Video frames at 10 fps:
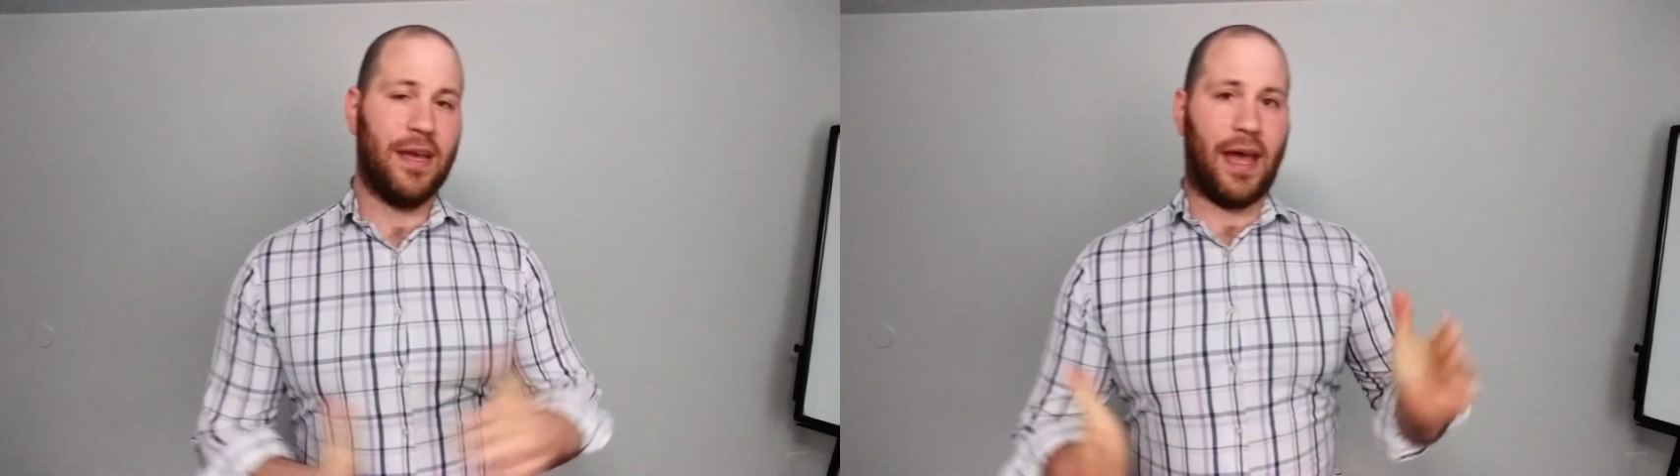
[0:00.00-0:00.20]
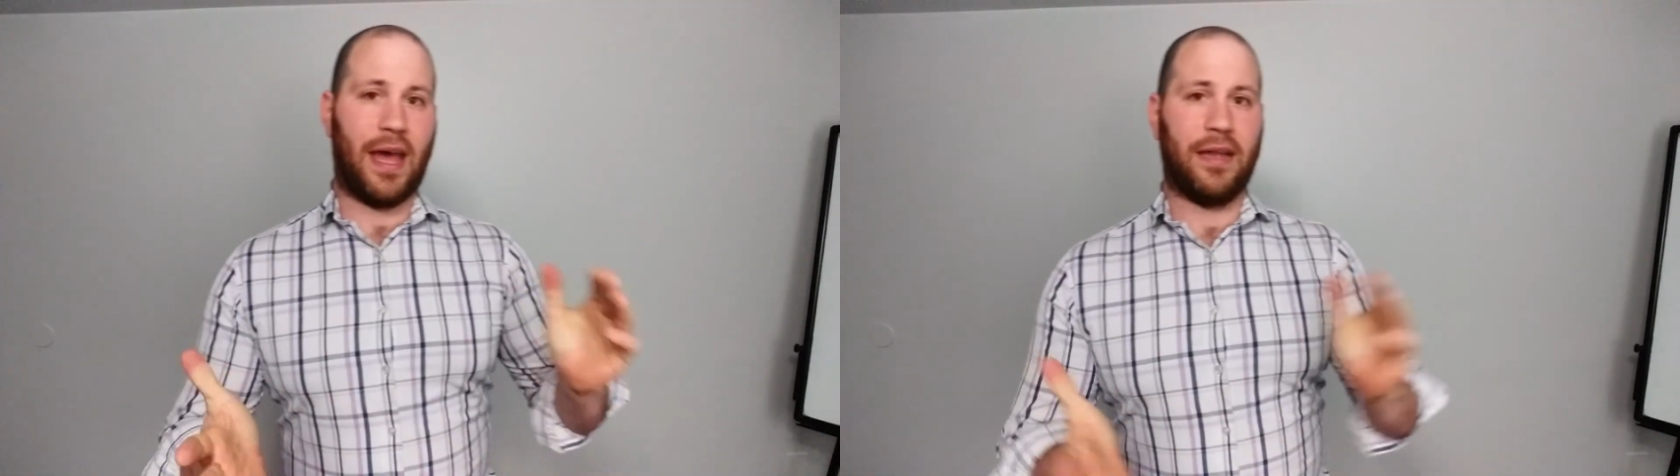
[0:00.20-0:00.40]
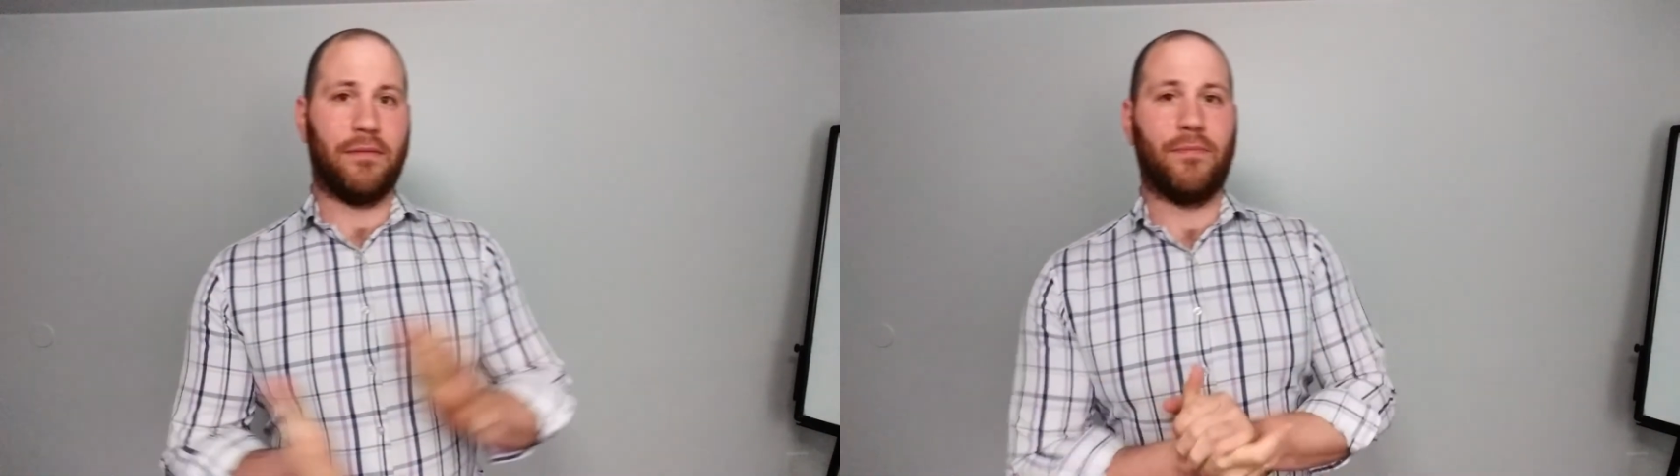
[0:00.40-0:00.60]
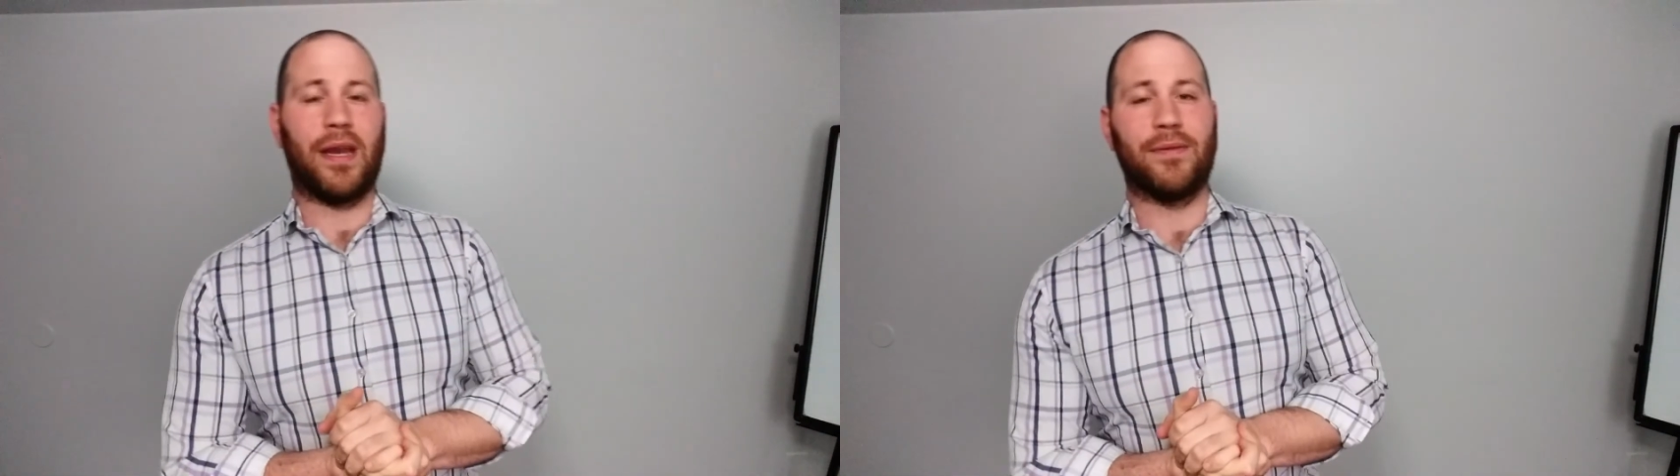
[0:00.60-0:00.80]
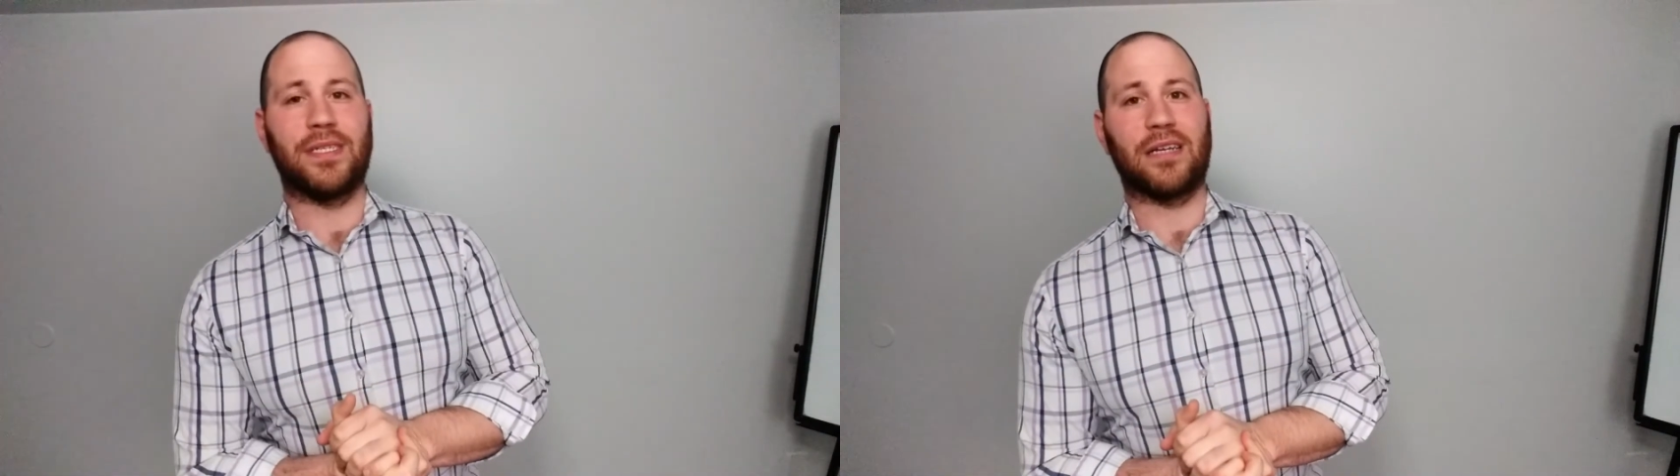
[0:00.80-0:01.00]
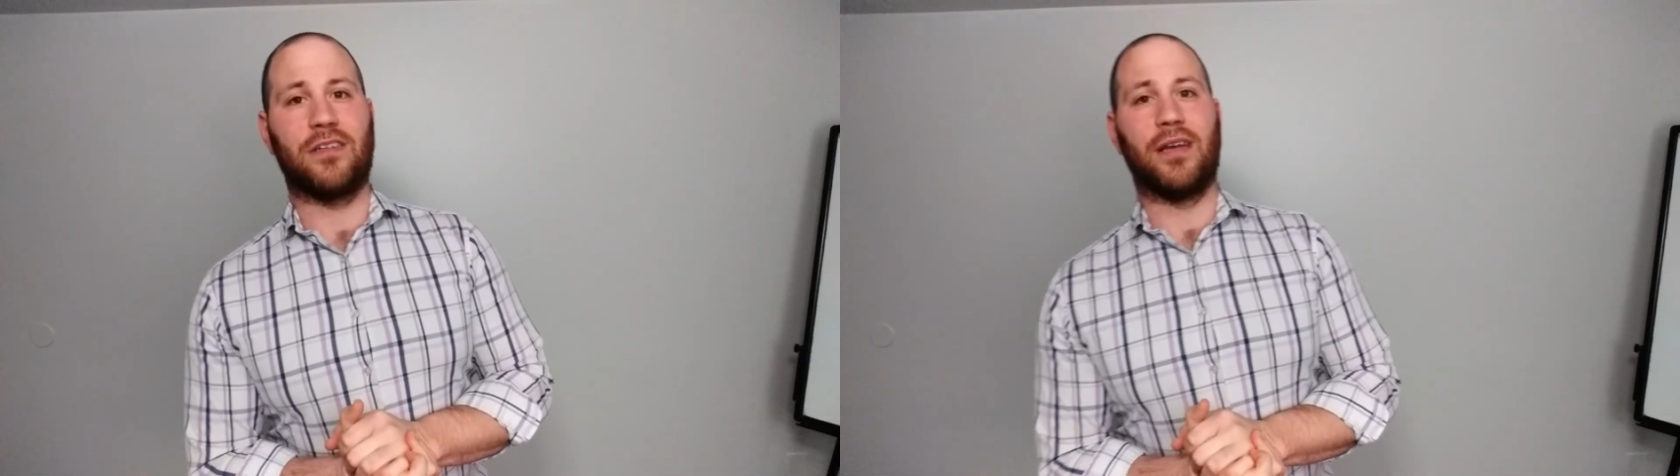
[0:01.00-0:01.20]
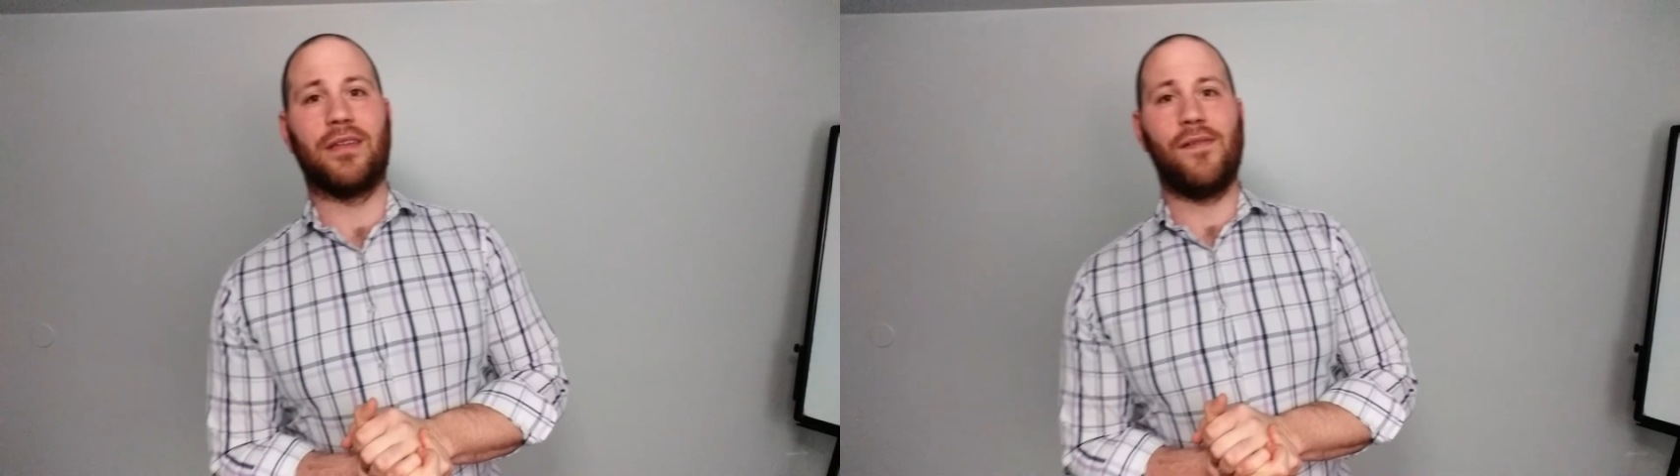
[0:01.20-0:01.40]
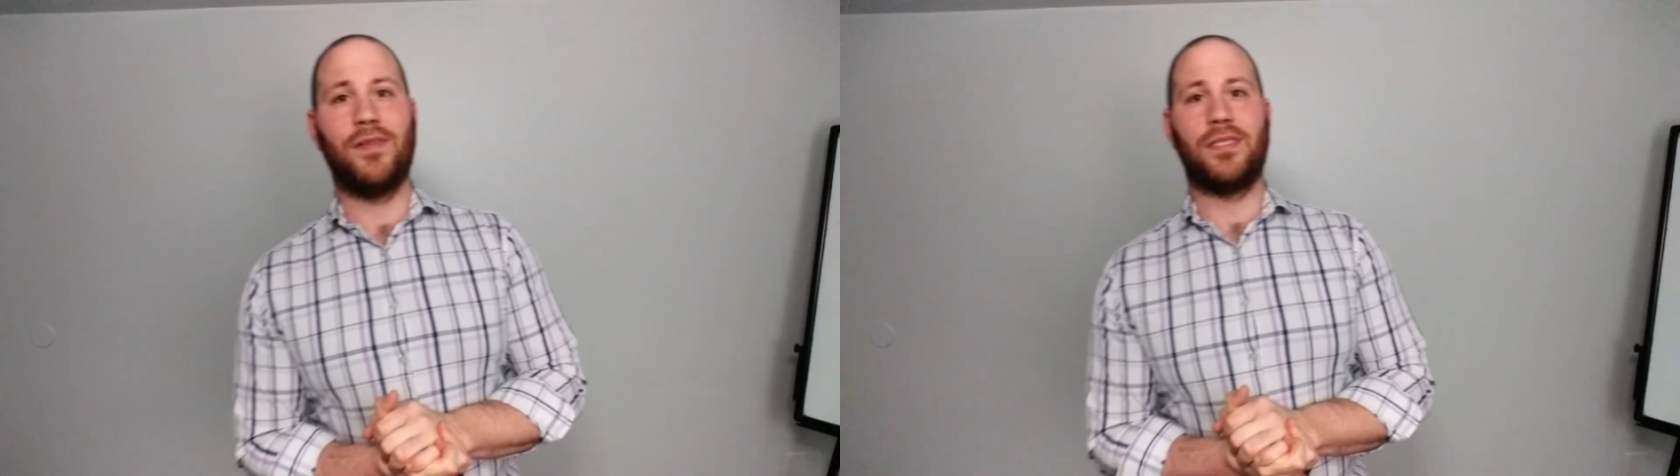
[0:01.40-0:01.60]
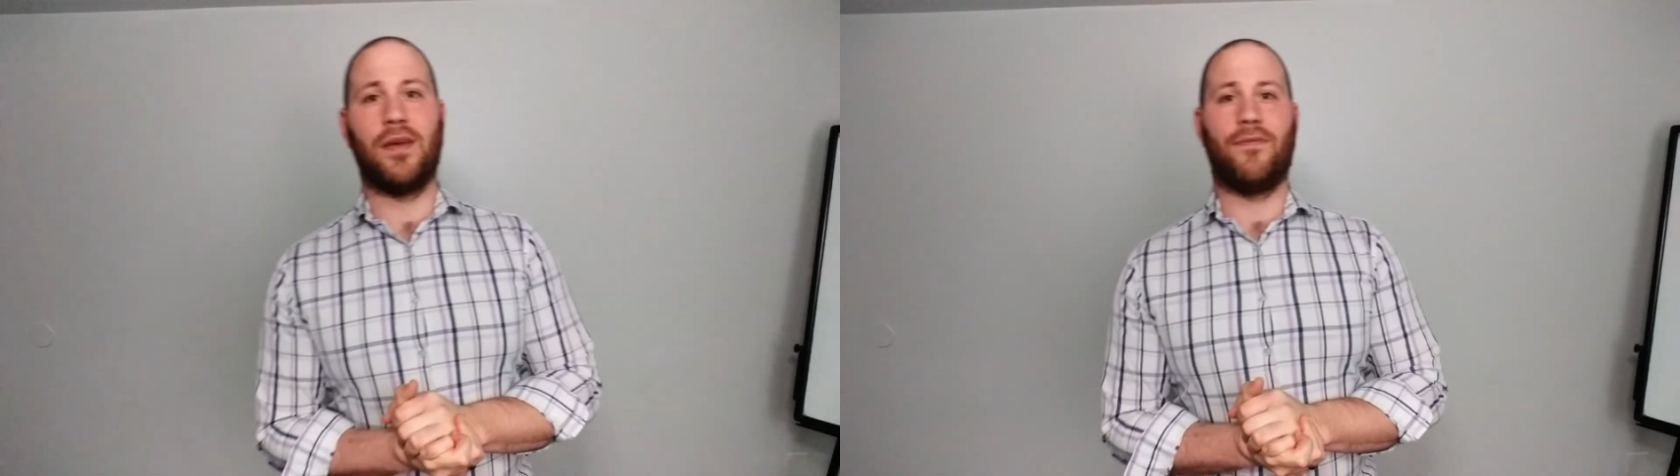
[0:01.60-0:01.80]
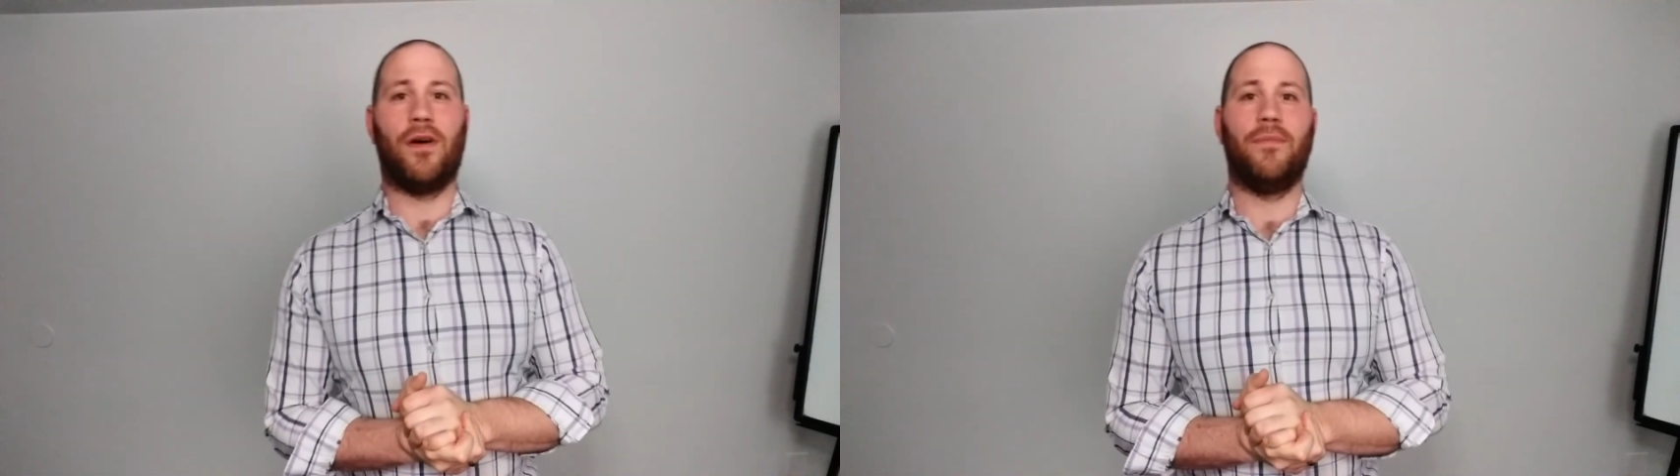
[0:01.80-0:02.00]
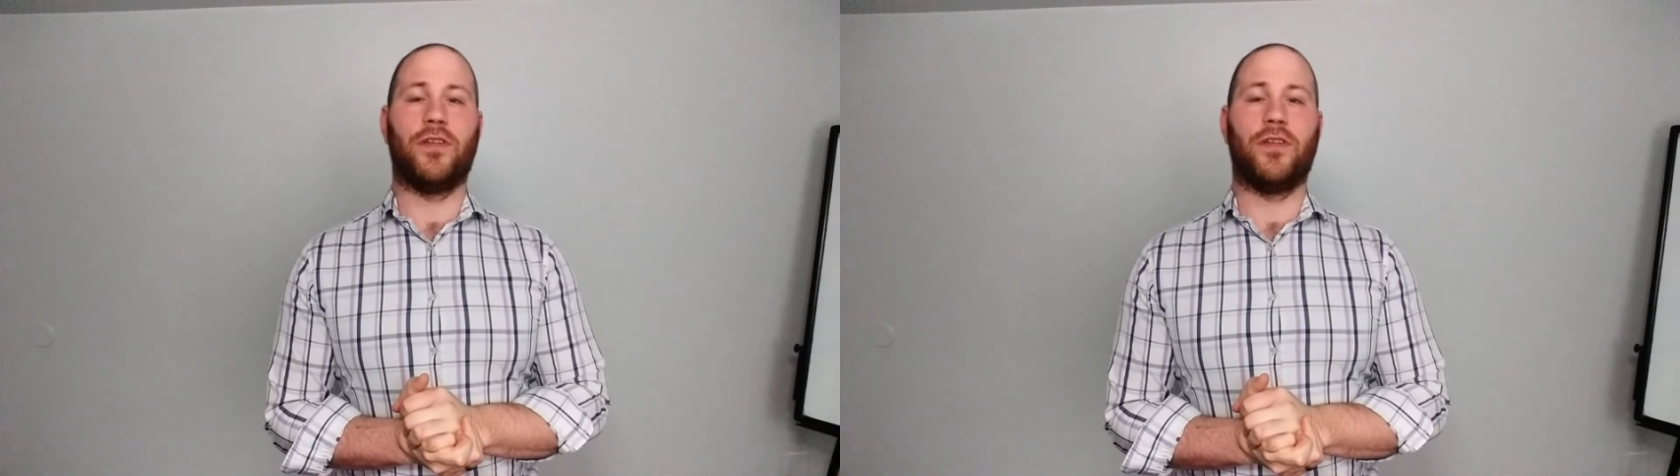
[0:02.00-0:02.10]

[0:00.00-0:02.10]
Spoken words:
And my name is Dr. Daniel Davids from